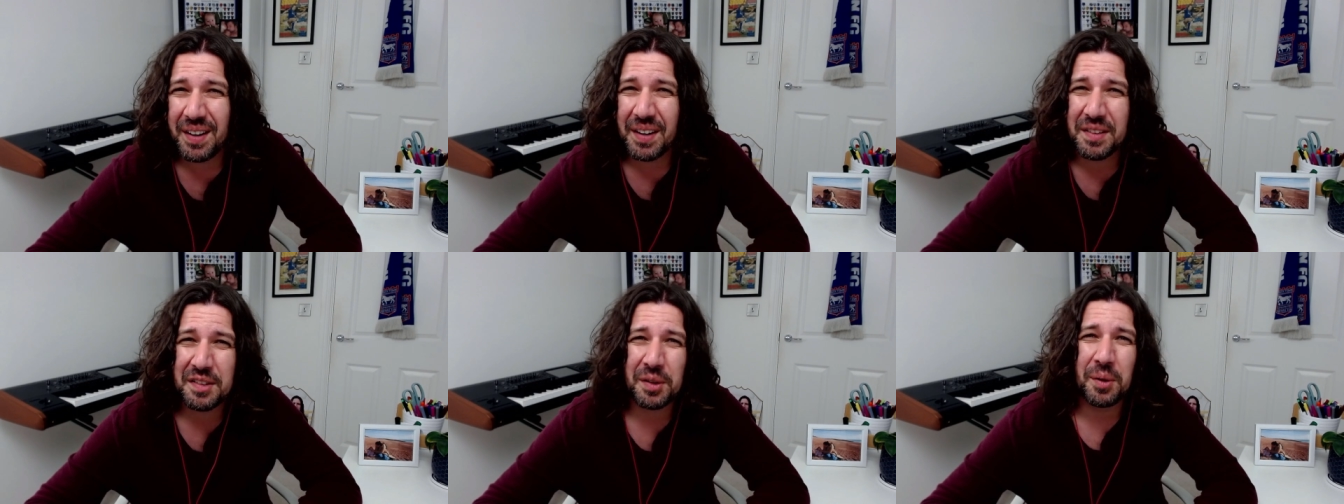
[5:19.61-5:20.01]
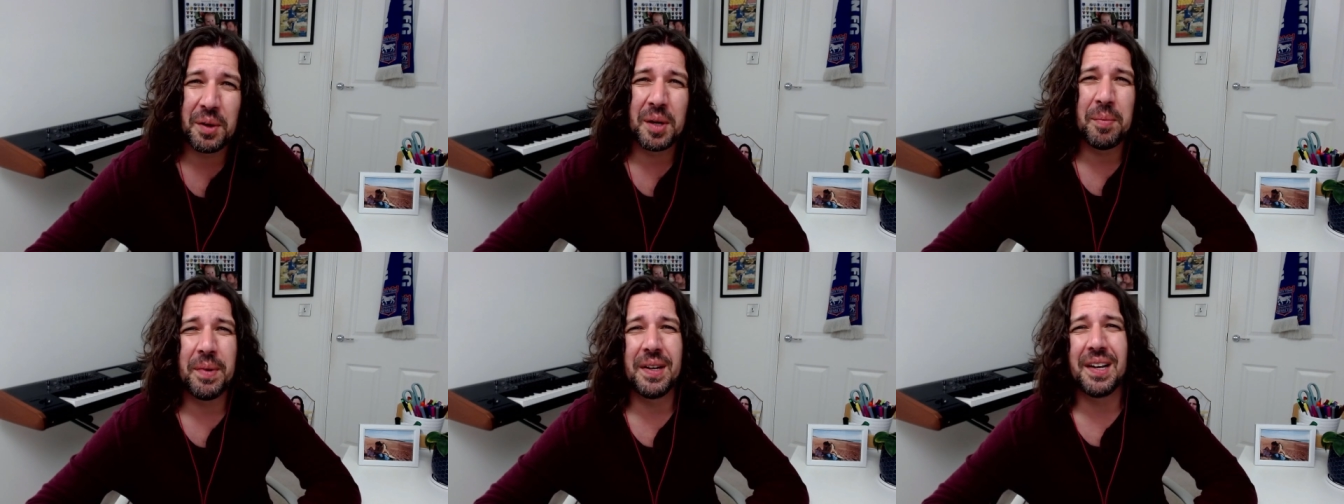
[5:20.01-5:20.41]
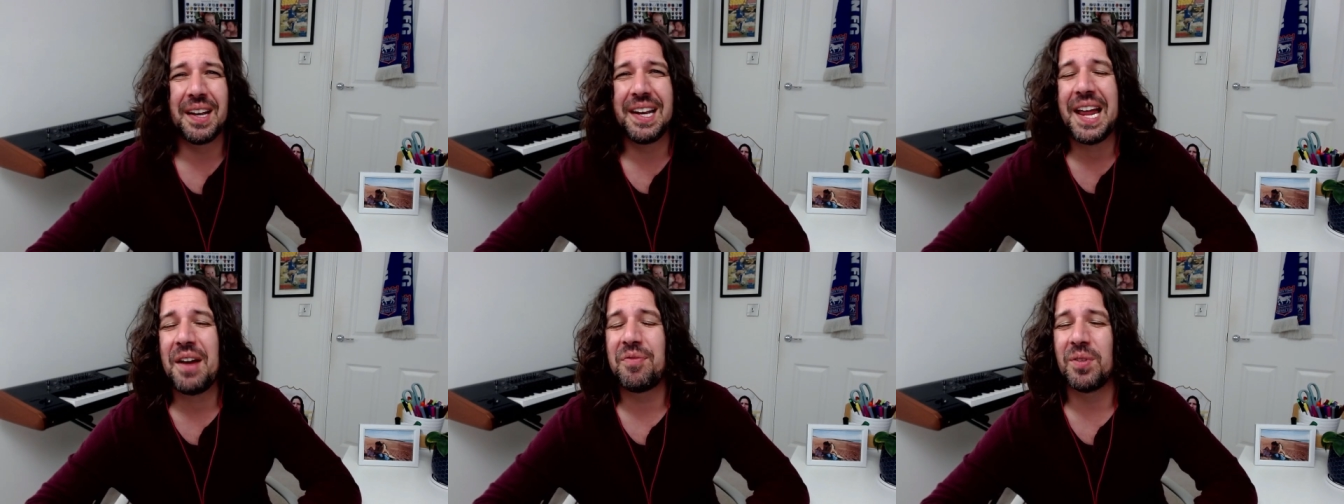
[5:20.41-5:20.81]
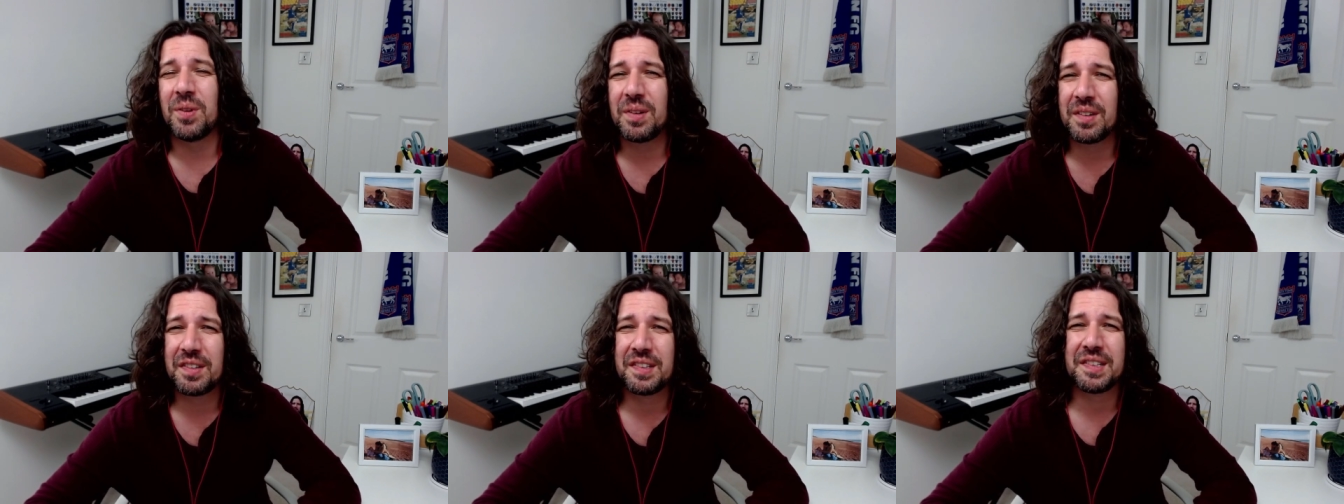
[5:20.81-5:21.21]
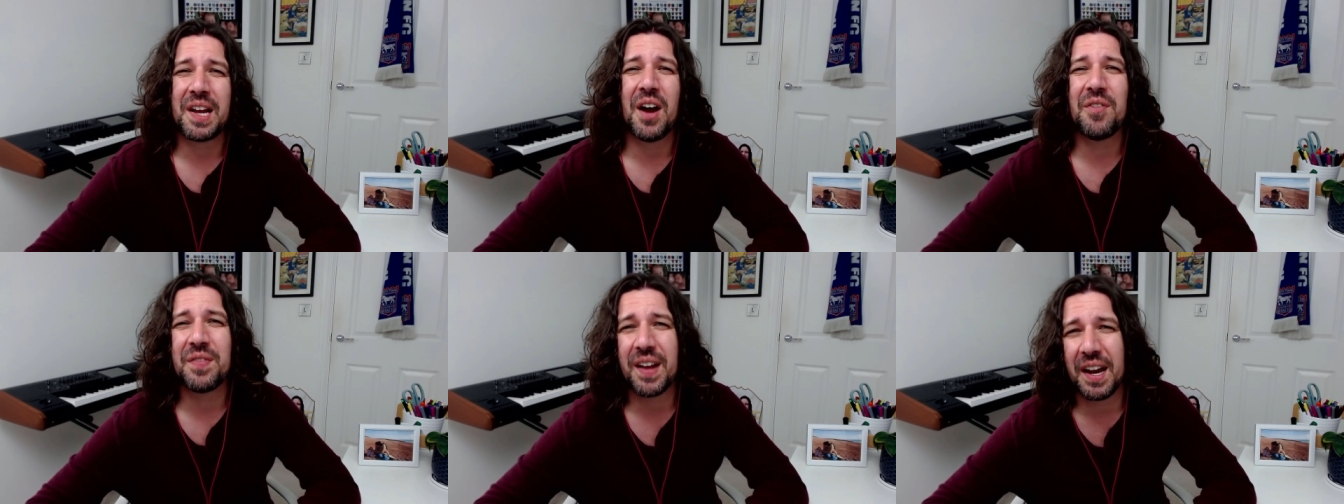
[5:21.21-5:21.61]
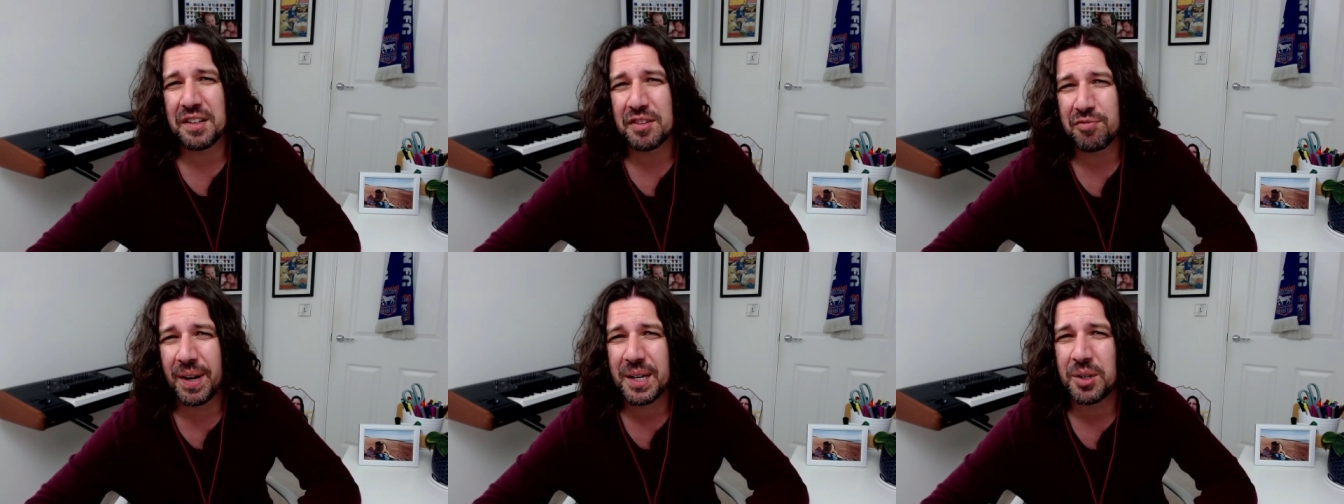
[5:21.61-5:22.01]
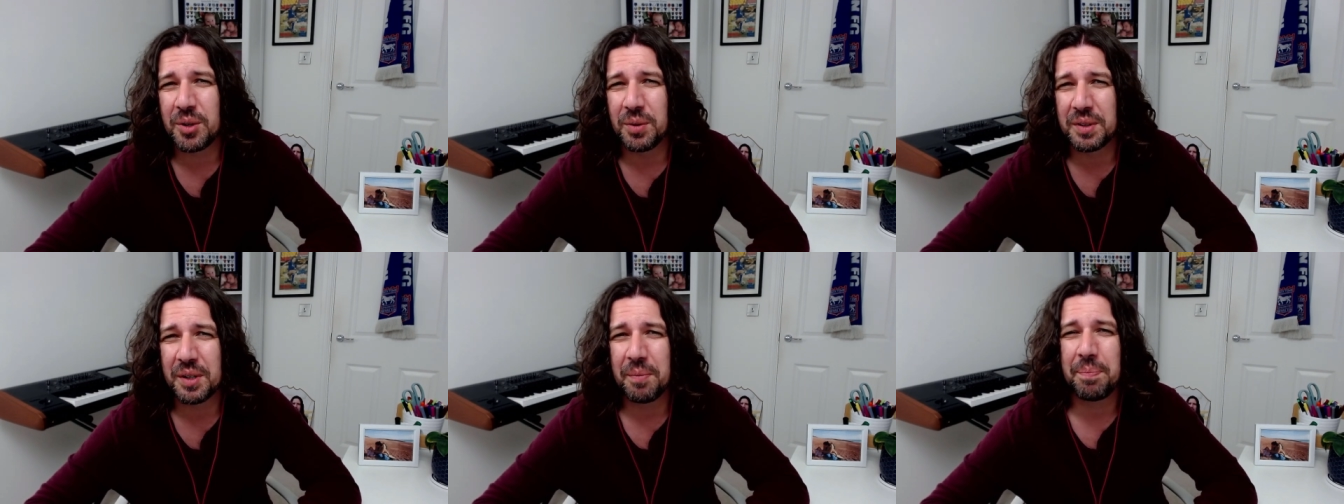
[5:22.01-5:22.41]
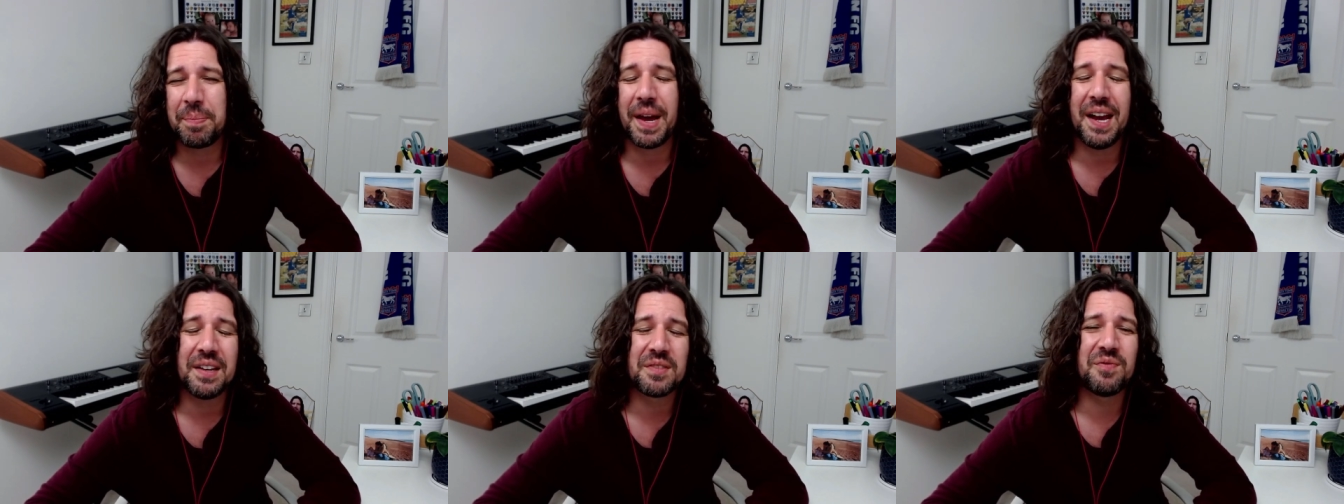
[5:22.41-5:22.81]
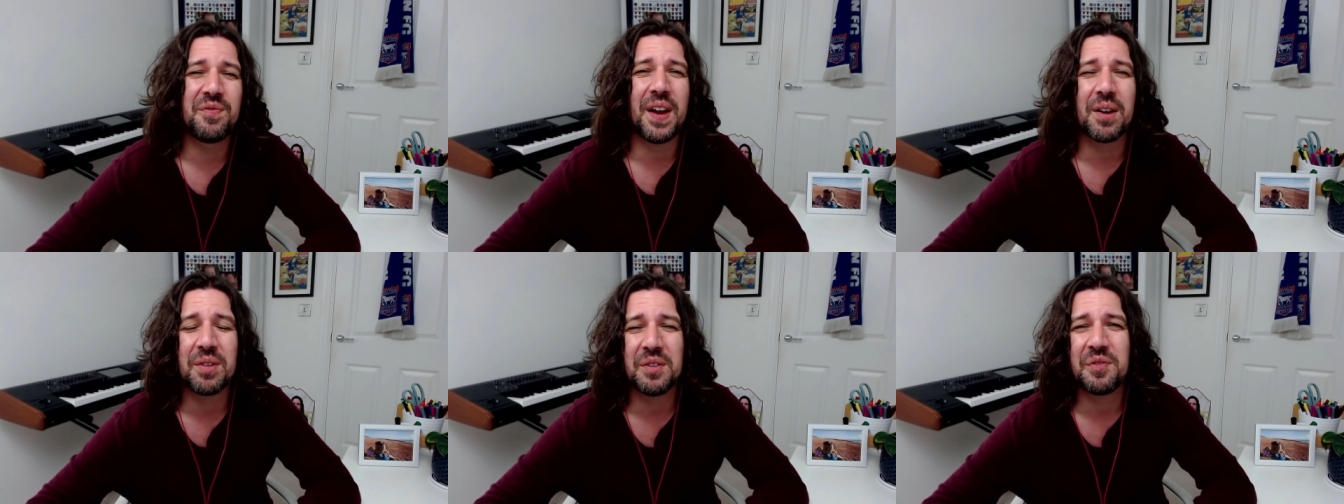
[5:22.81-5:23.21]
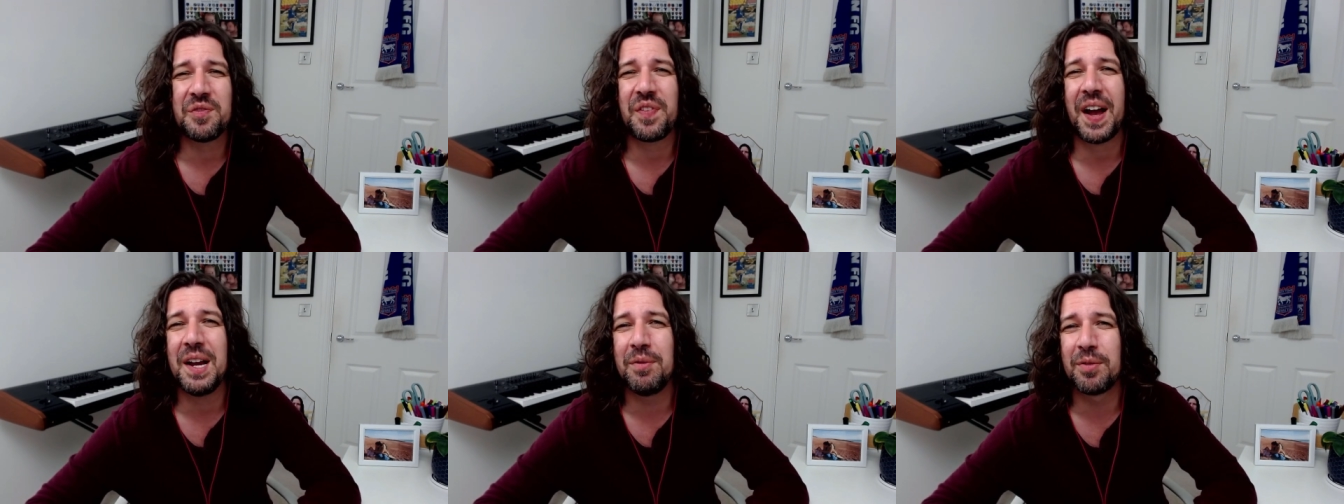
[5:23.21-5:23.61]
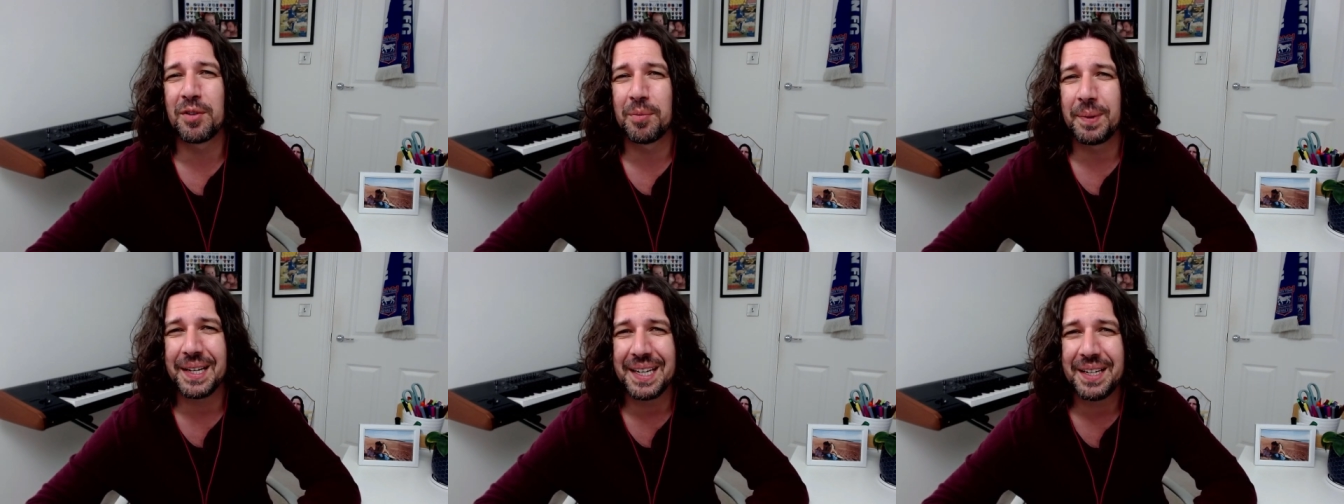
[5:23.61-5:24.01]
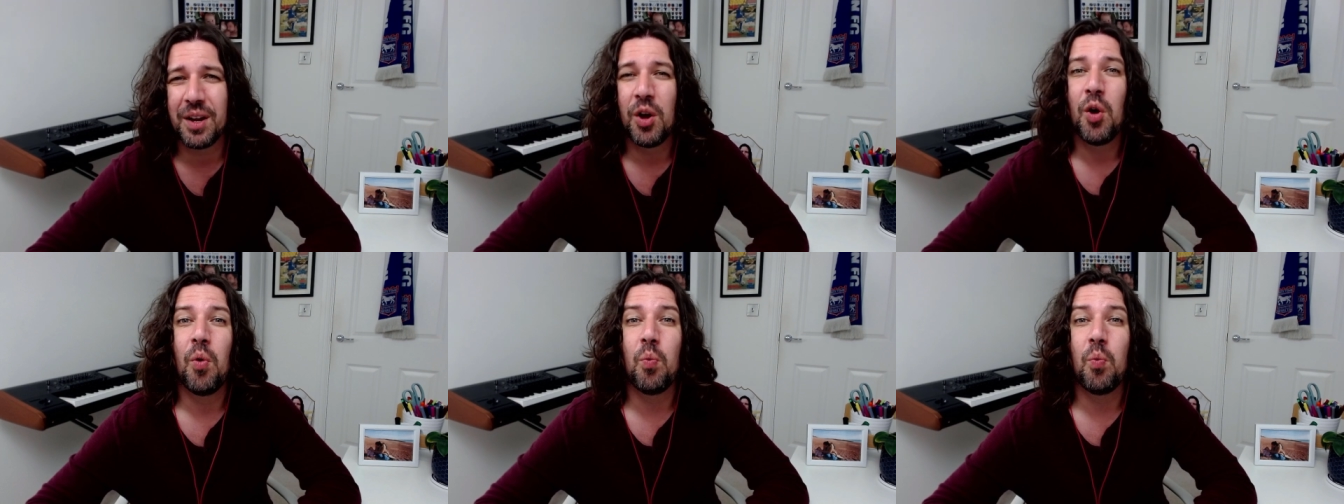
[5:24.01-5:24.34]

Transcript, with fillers: at tournament level, Southgate's record compares very favourably